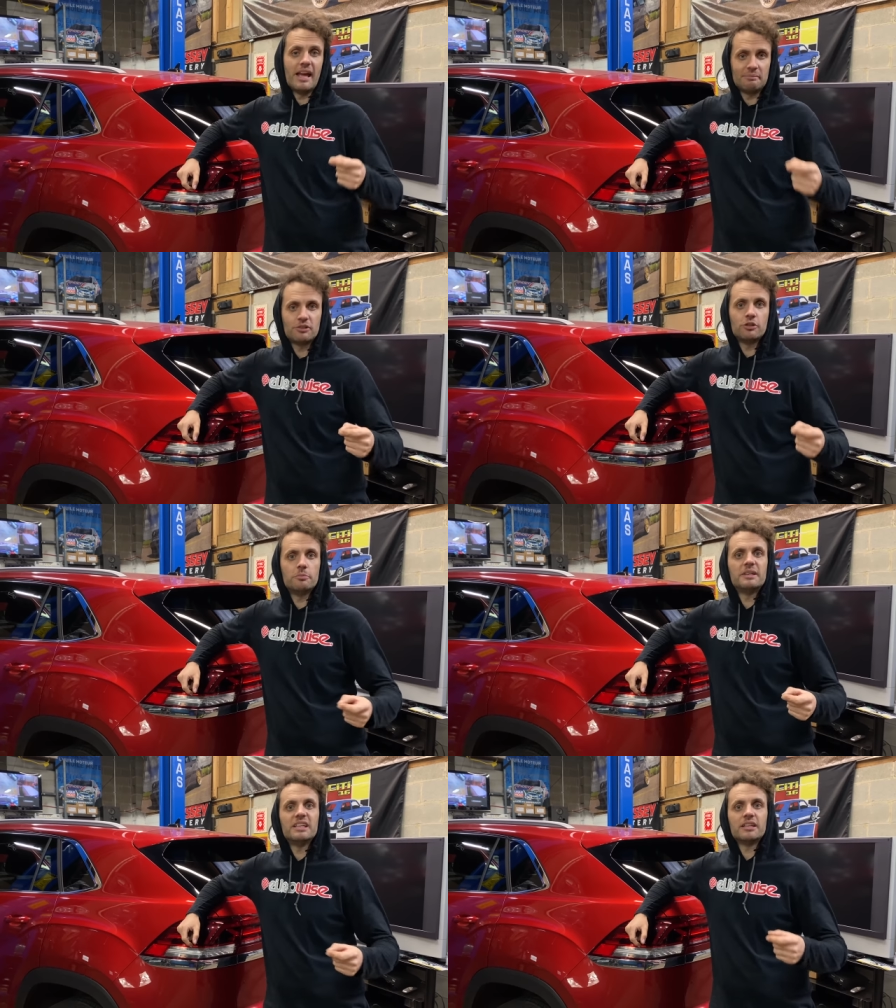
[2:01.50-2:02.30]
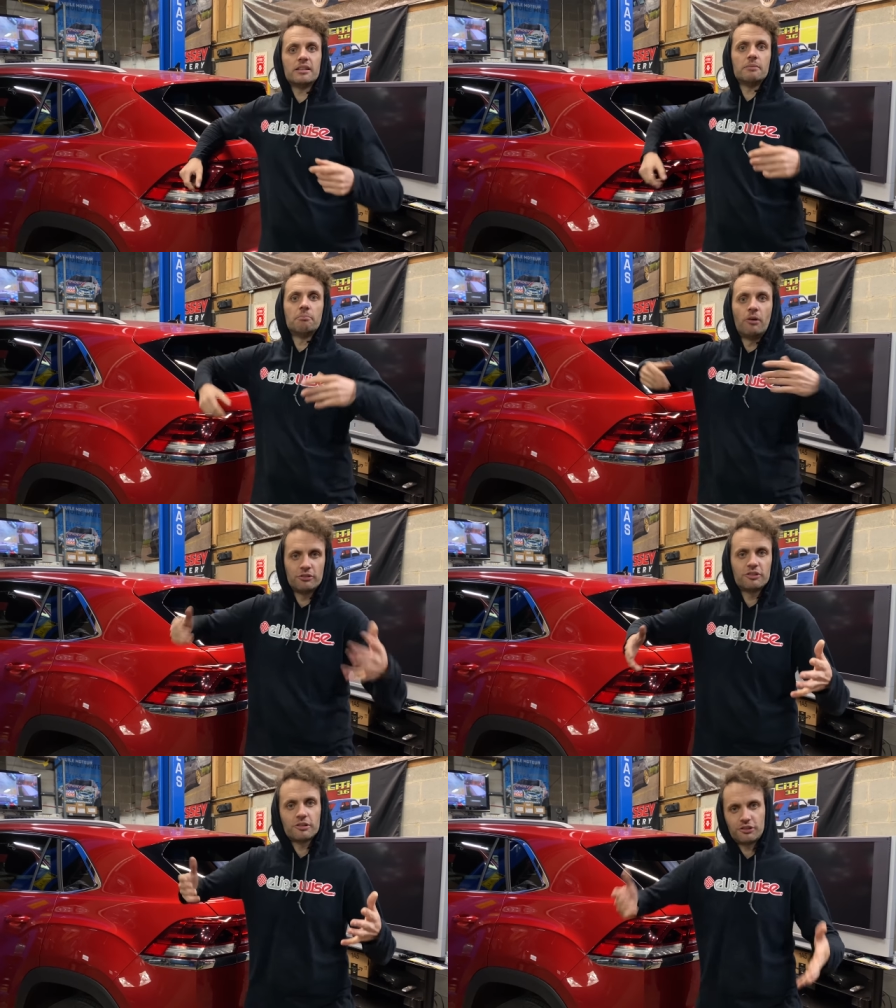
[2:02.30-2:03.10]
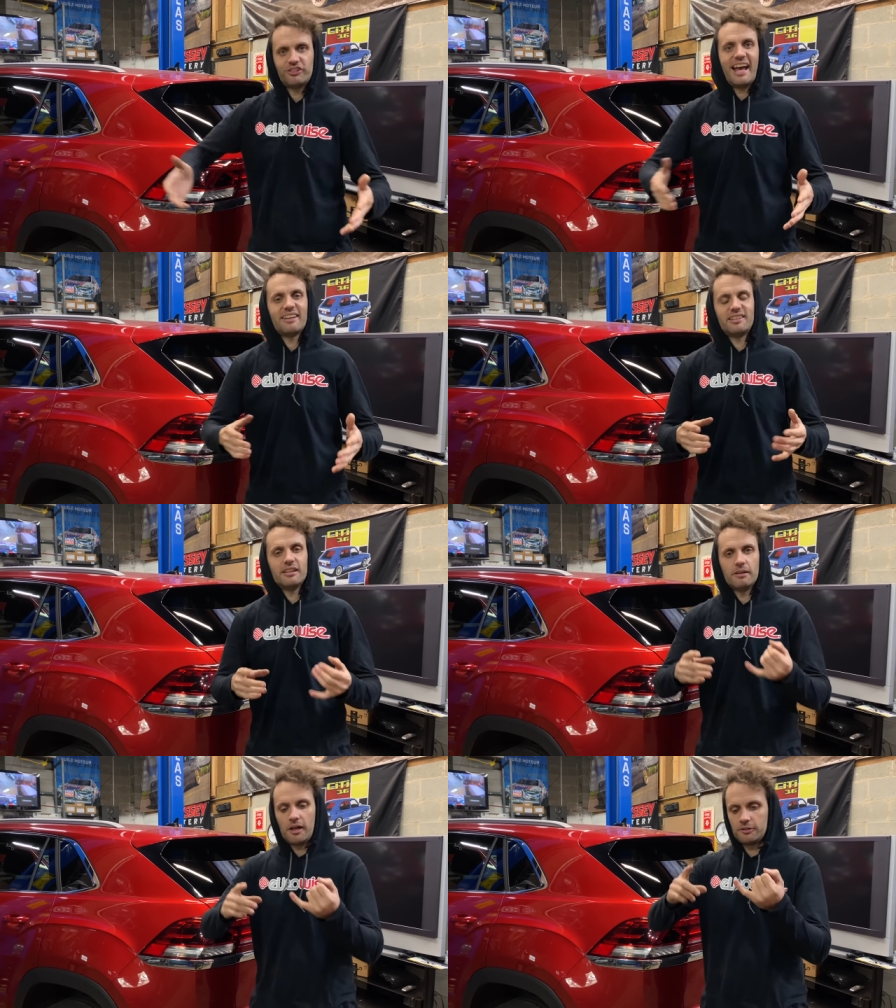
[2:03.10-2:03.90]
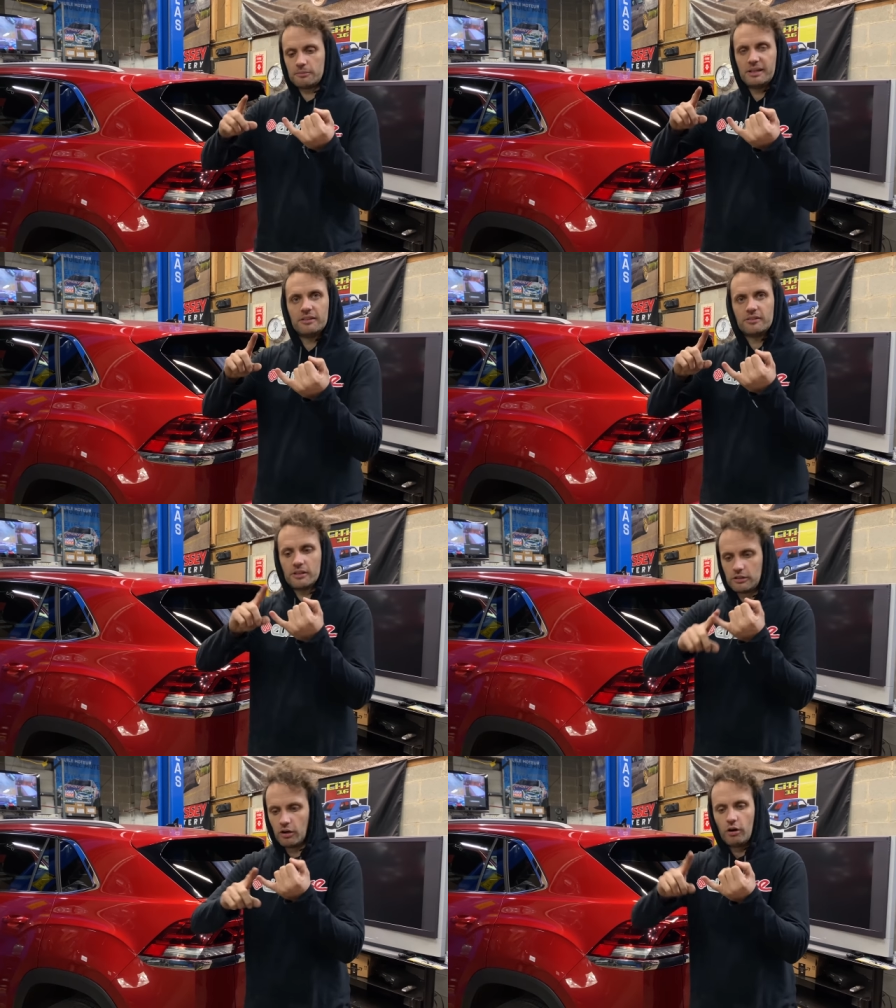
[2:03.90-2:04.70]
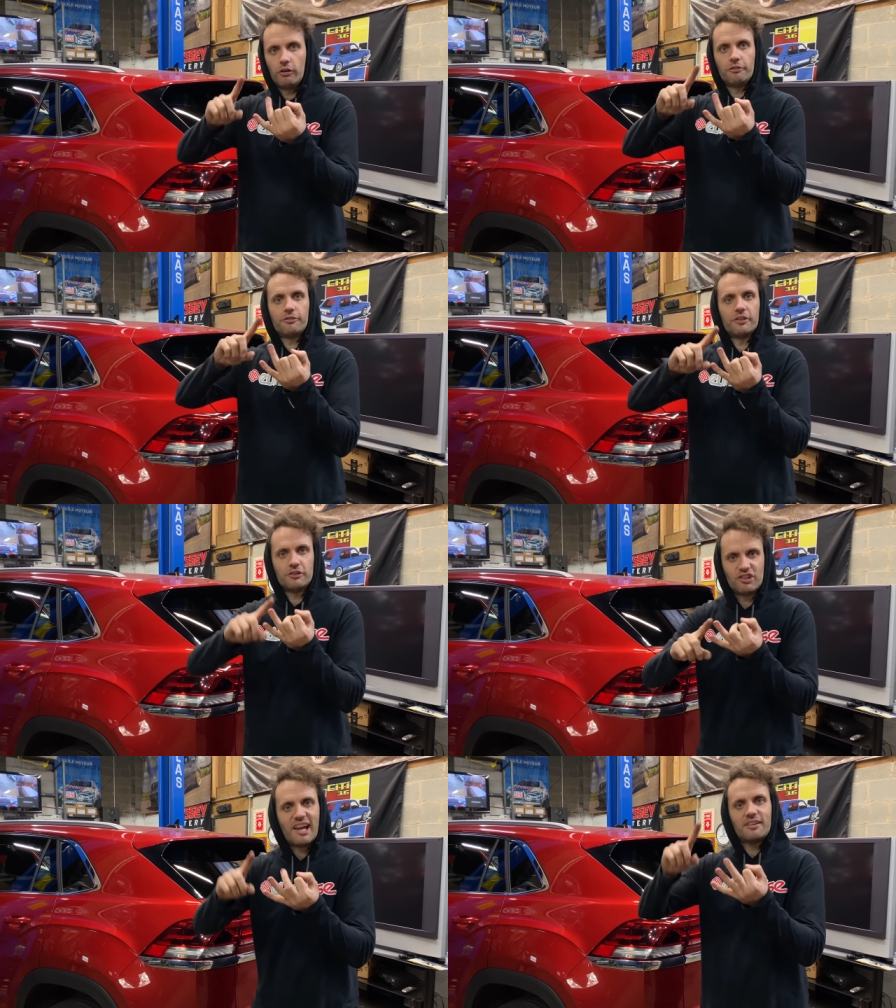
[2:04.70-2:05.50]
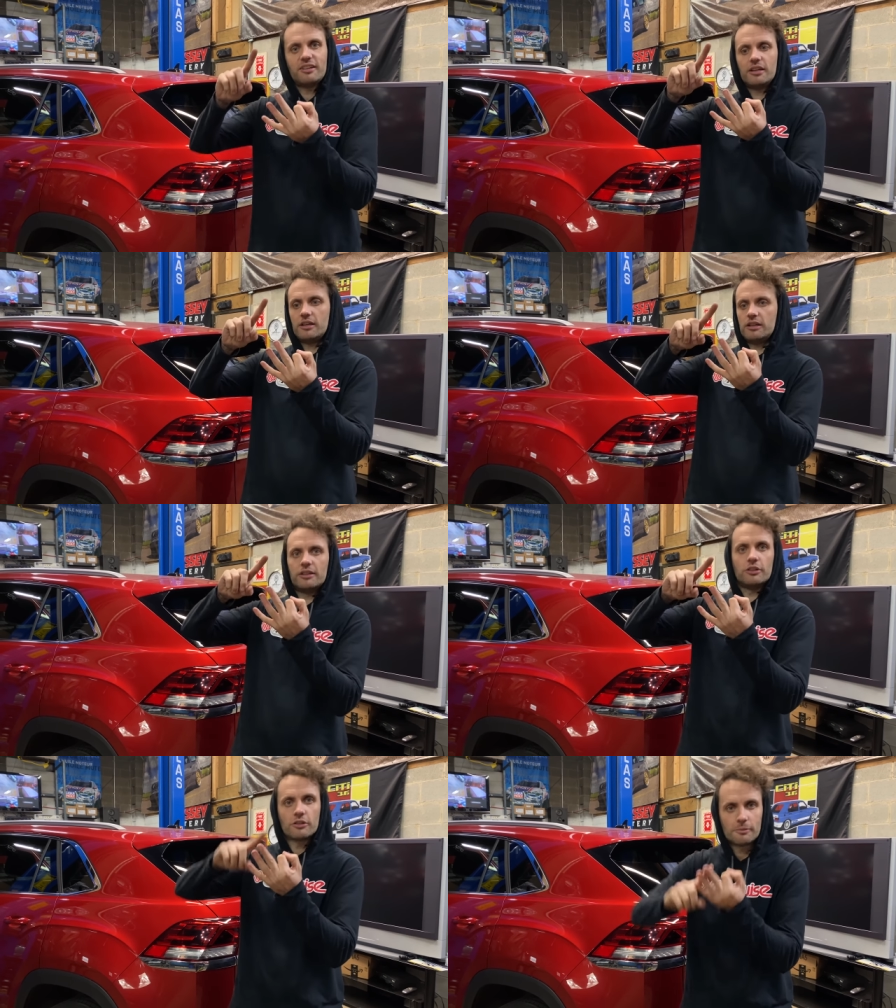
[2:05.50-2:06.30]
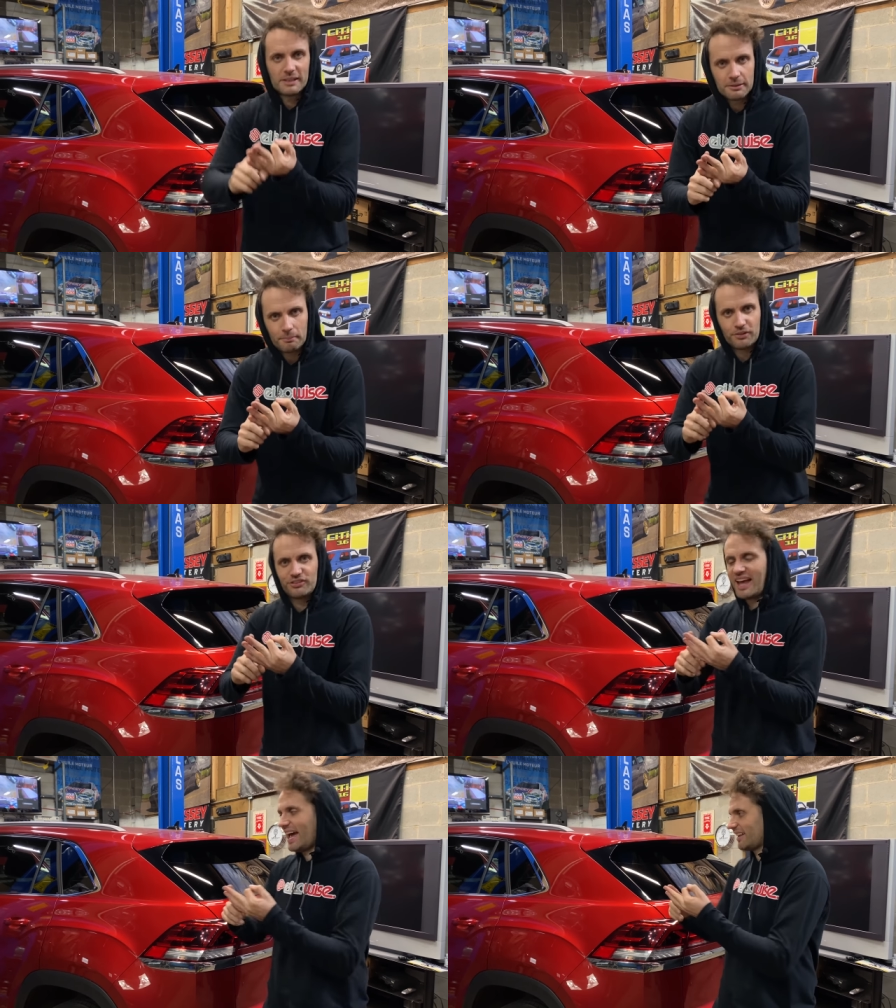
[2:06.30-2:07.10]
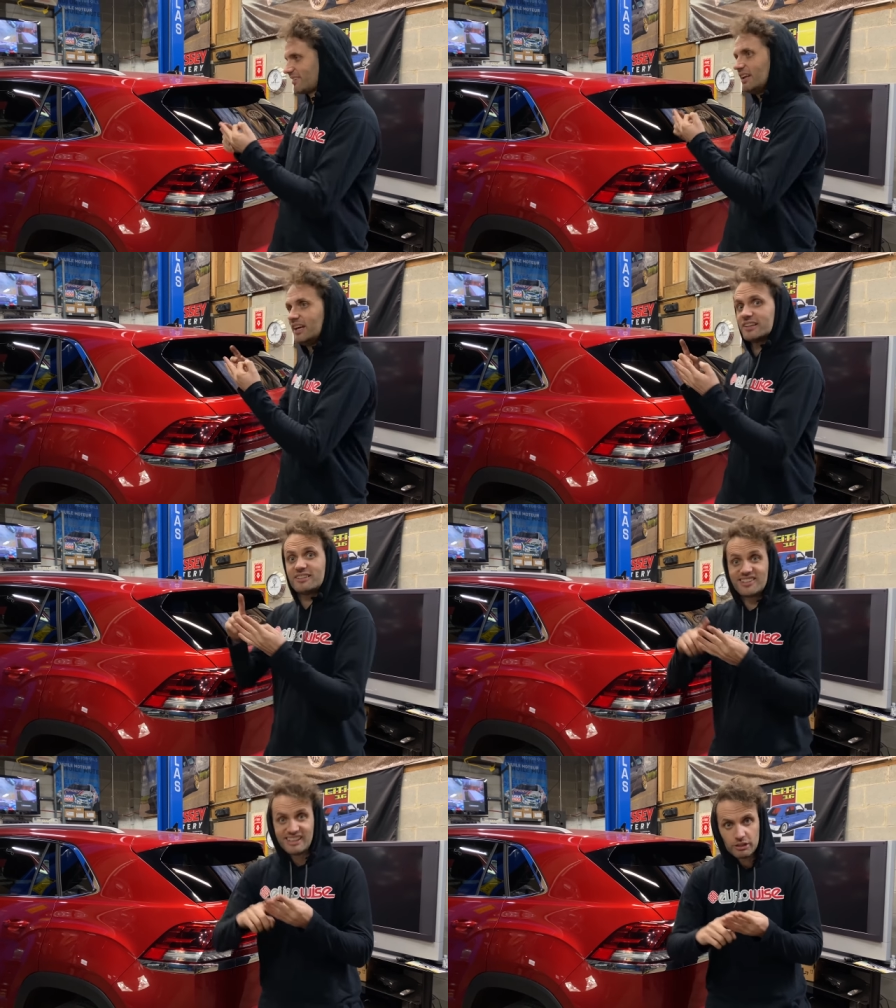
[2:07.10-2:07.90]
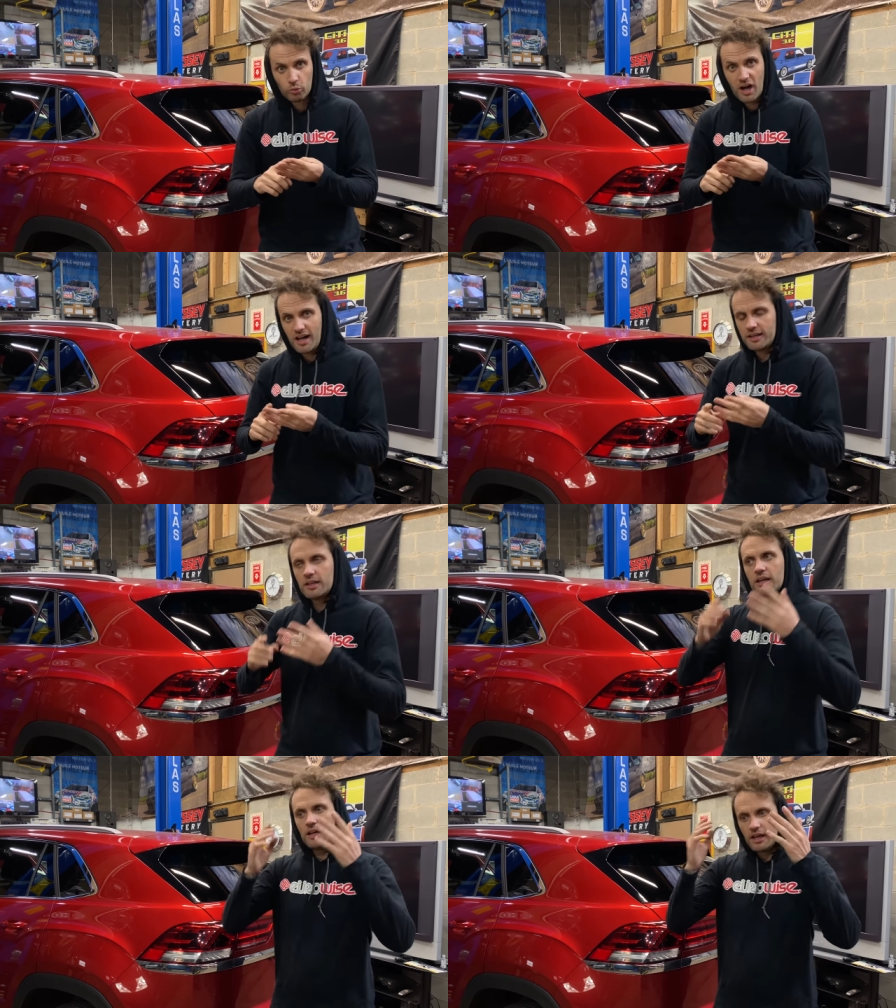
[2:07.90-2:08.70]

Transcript: M Q being the modular chassis that underpins the Golf, the Jetta, the European Passat, the Tiguan.